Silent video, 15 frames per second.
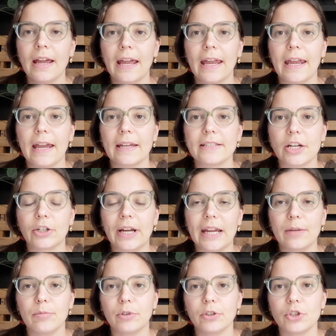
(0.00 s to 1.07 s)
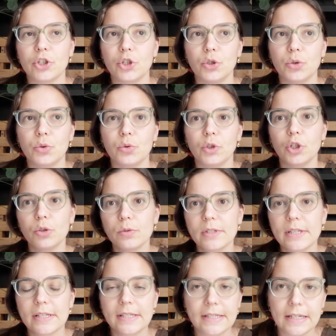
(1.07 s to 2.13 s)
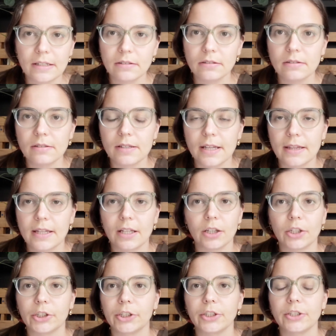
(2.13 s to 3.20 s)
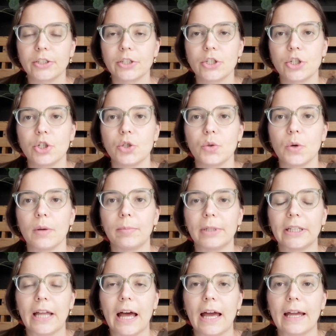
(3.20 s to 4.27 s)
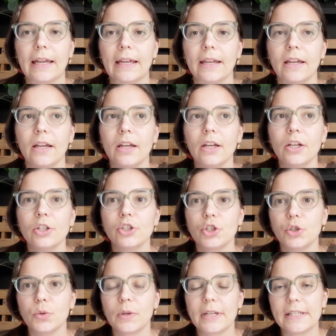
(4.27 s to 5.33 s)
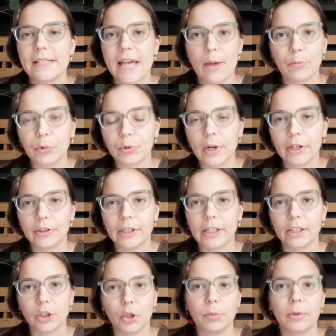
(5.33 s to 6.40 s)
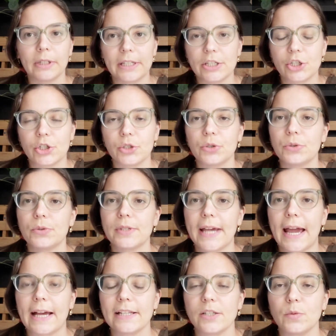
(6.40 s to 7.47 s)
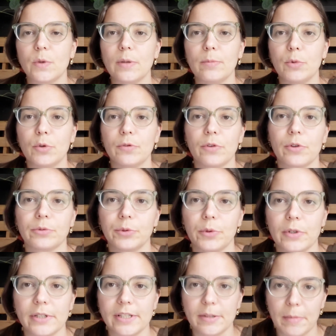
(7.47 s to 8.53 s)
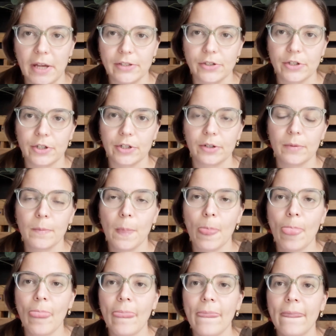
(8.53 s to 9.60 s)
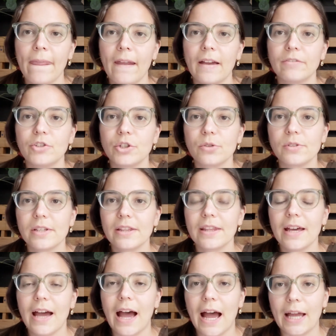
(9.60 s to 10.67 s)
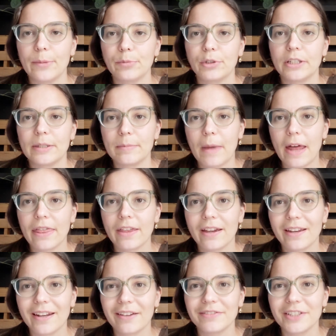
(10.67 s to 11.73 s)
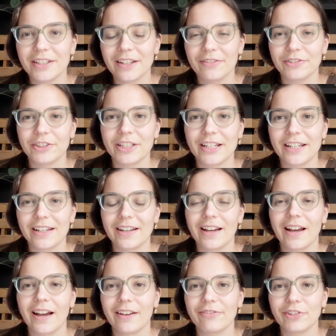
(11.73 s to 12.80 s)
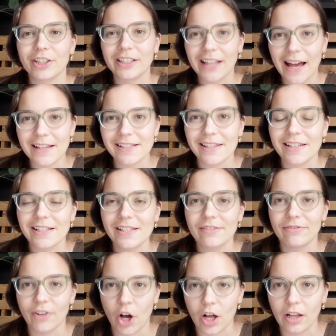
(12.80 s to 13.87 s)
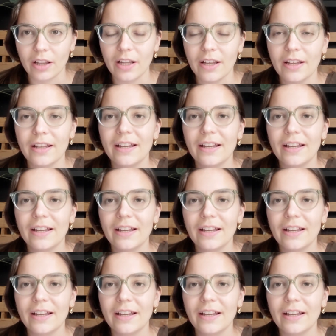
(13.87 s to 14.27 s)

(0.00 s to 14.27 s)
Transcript: and are able to use the skills that they learned to apply to contemporary global issues as we move through the semester. I've chosen the hybrid method of delivery for class this fall,